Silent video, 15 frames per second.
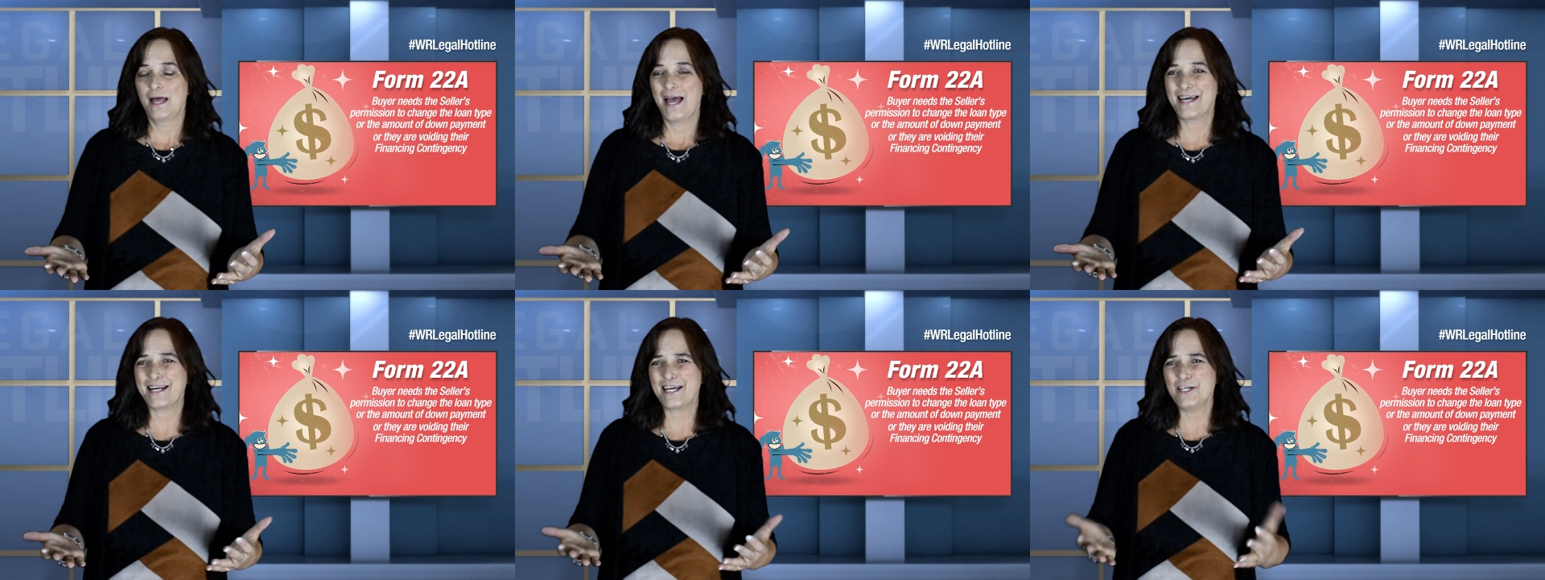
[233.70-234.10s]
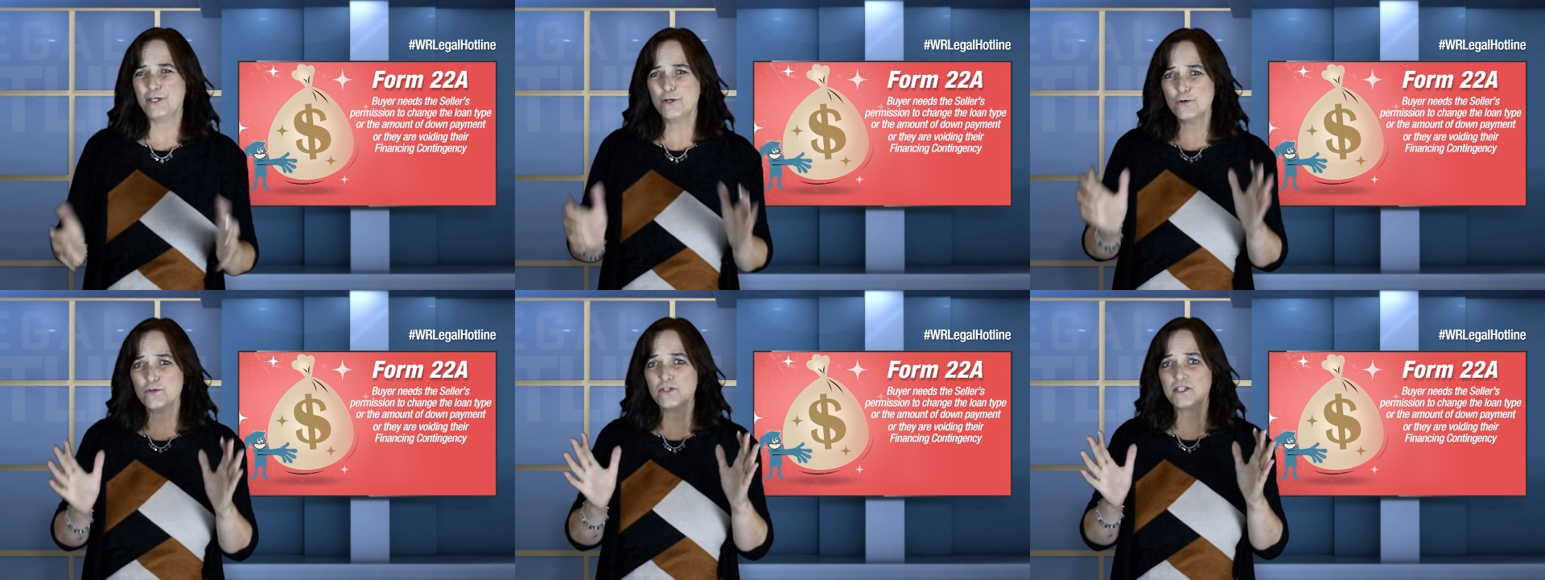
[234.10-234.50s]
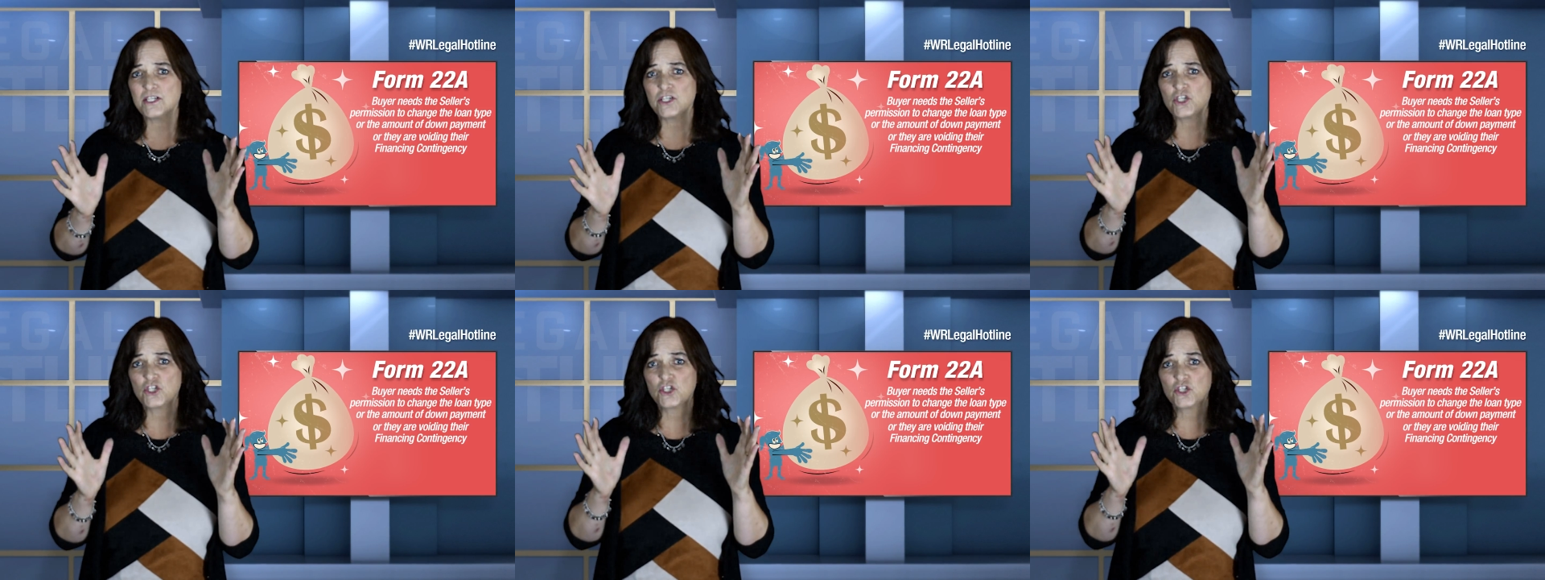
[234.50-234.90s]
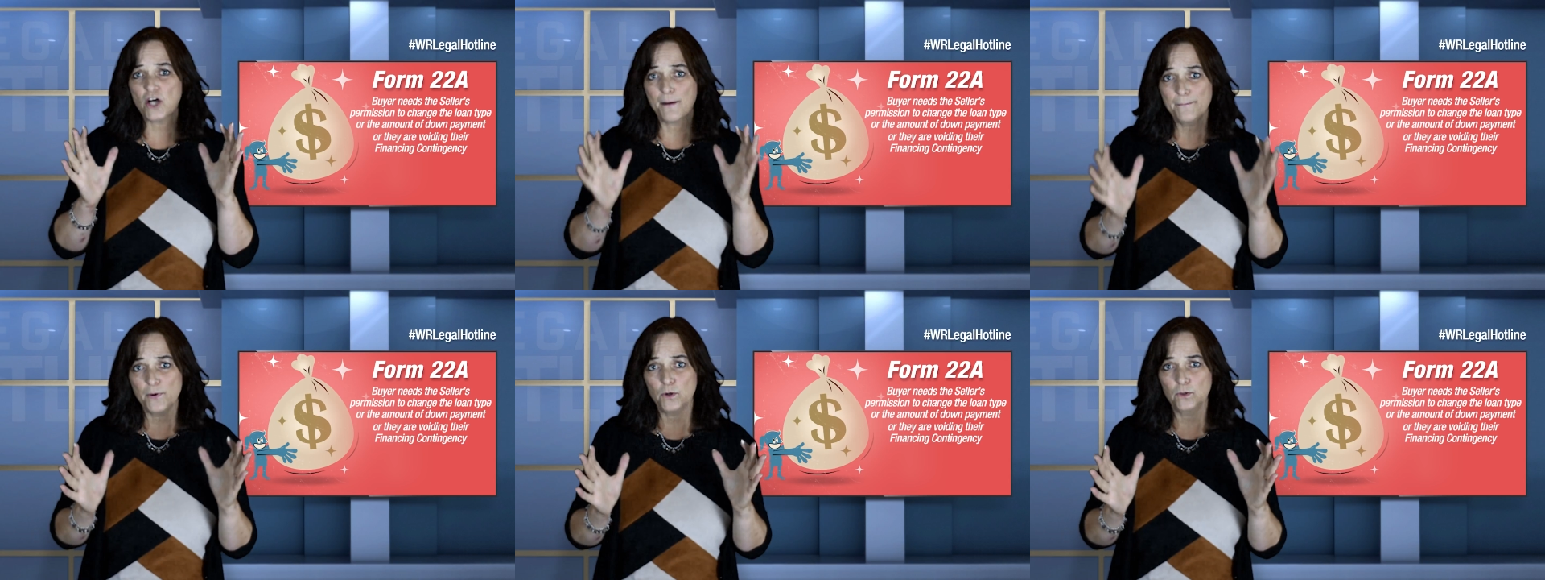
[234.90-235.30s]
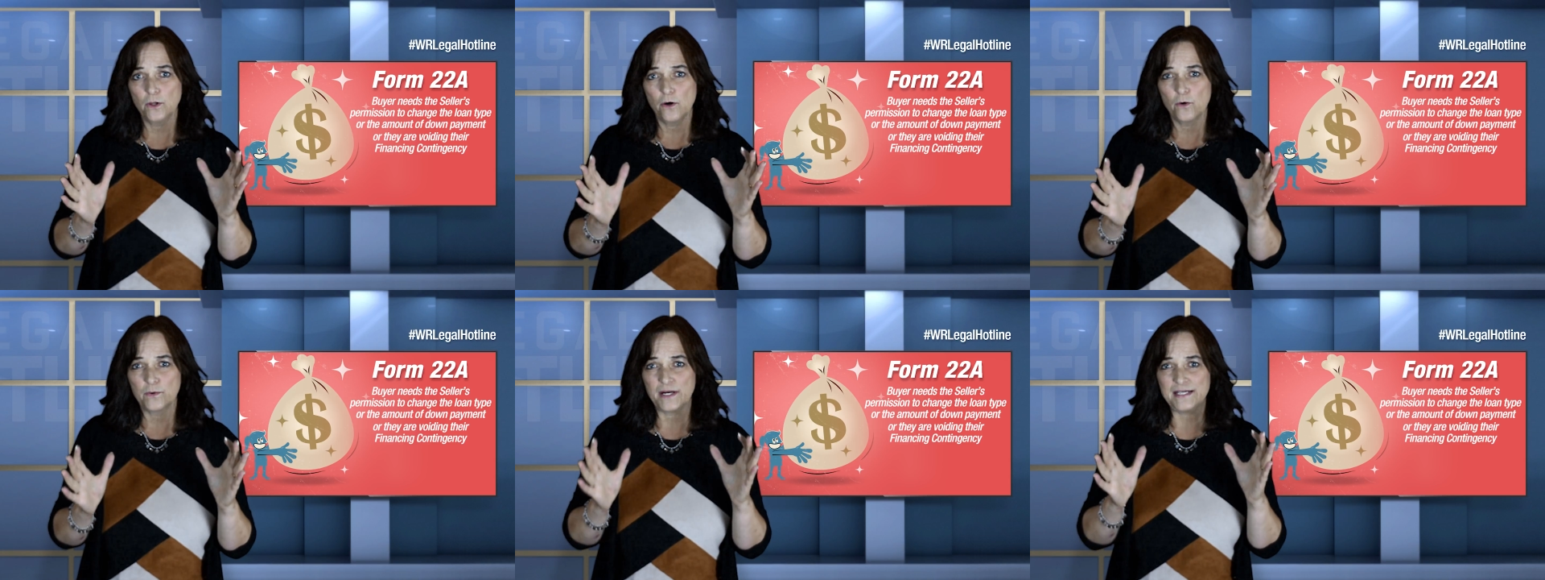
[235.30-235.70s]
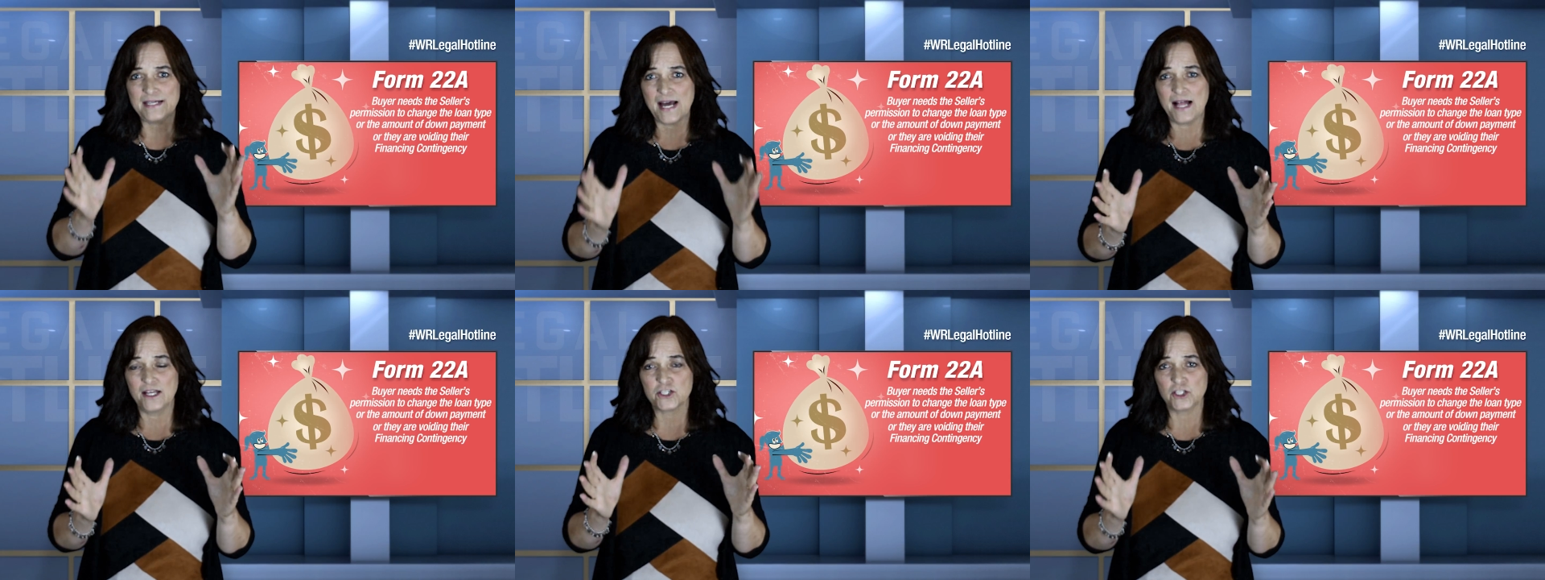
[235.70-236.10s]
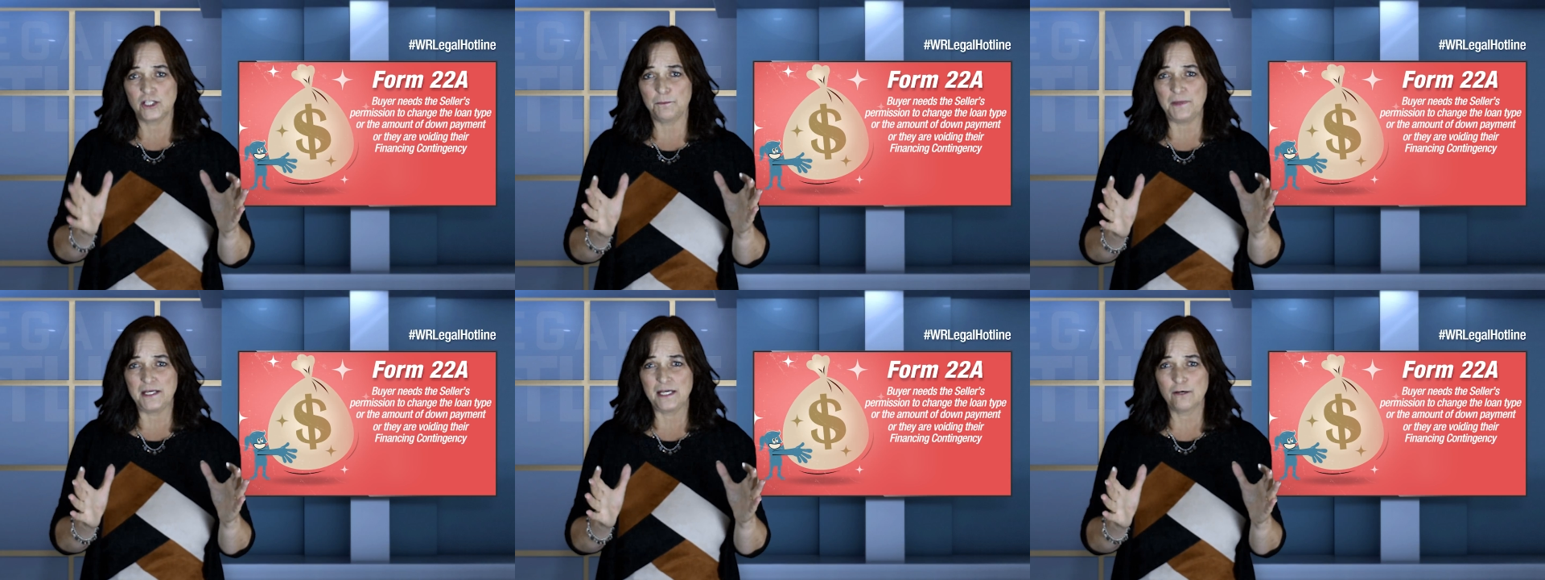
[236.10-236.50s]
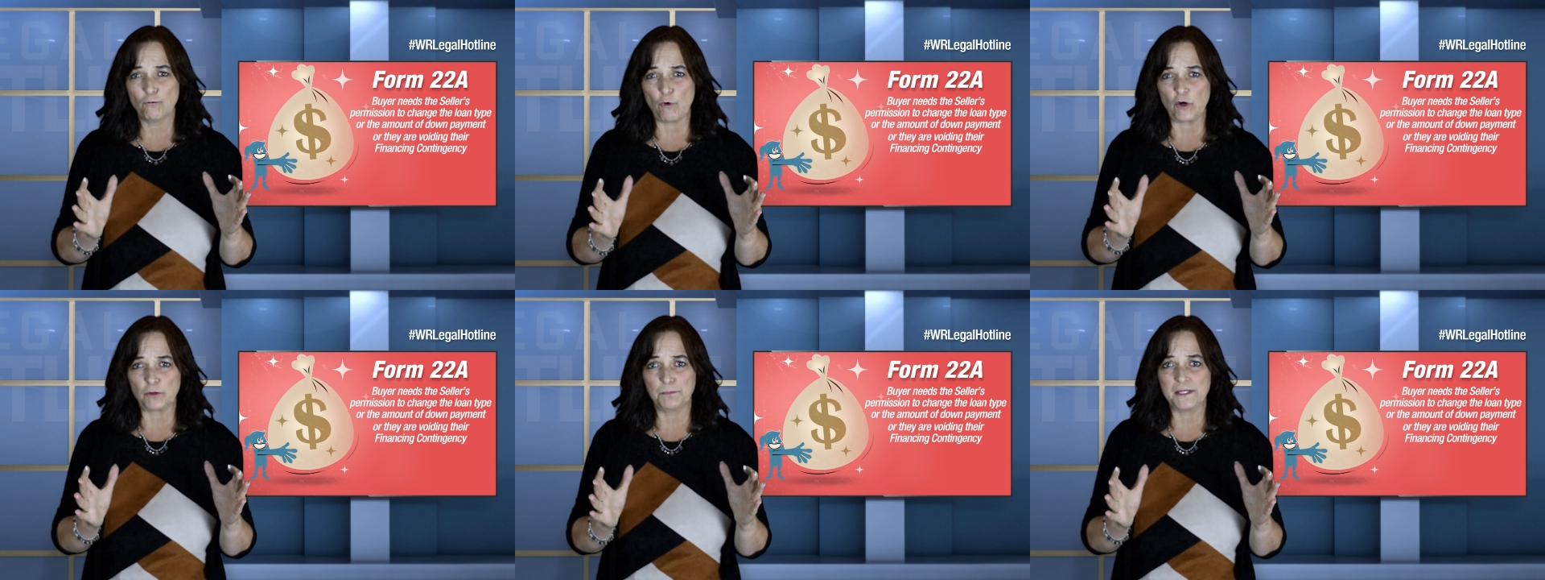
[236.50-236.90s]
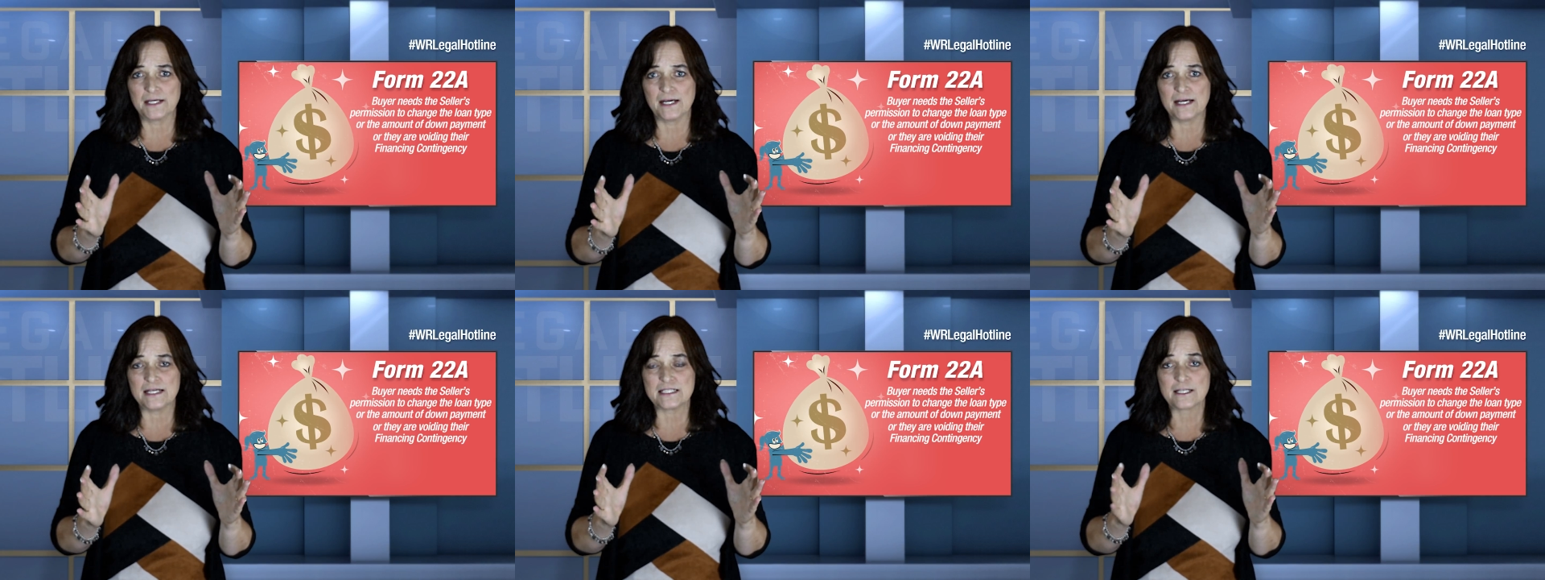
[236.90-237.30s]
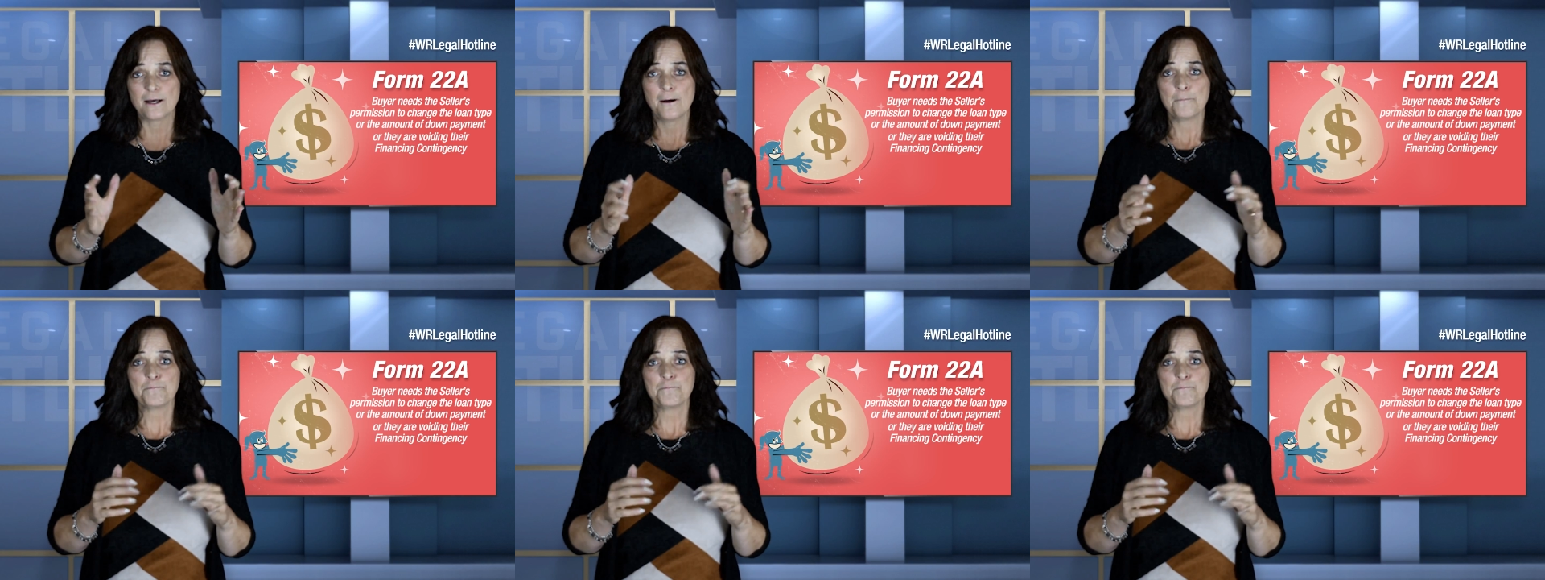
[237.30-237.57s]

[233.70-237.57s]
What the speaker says: and I use the jumbo loan analogy to begin with because